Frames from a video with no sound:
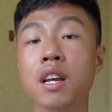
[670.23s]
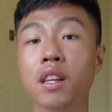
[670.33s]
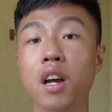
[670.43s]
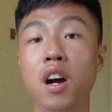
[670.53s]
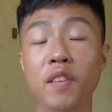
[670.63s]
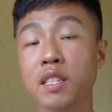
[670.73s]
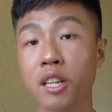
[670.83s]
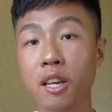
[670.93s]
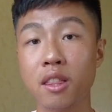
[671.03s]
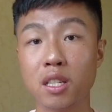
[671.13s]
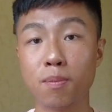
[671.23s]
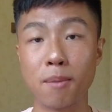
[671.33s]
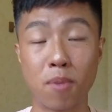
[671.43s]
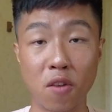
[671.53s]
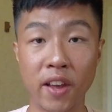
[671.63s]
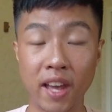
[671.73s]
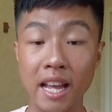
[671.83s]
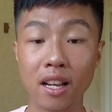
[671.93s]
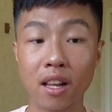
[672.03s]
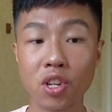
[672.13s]
Like, obviously, they speak perfect
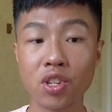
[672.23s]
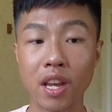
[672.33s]
English,